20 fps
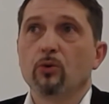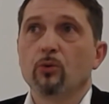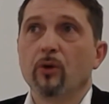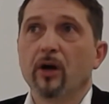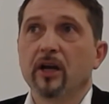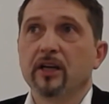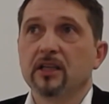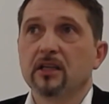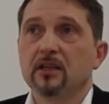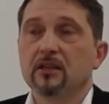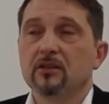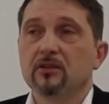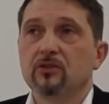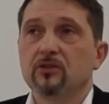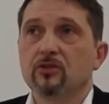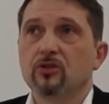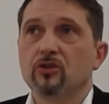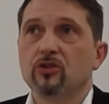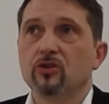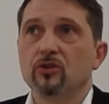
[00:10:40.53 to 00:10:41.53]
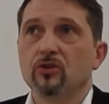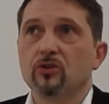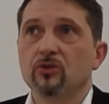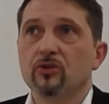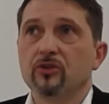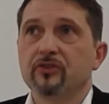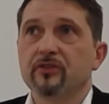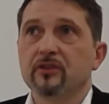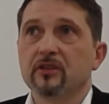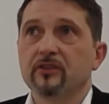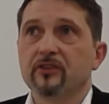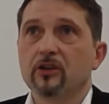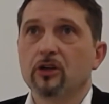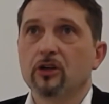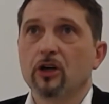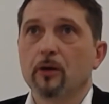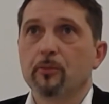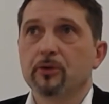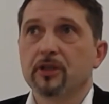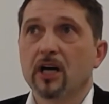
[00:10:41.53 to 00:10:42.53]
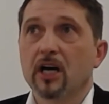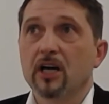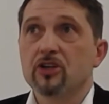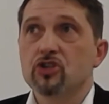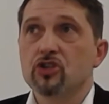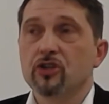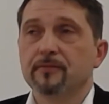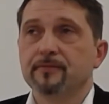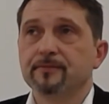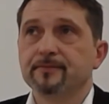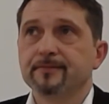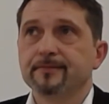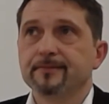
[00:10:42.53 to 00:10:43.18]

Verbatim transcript: ready to use in the core production.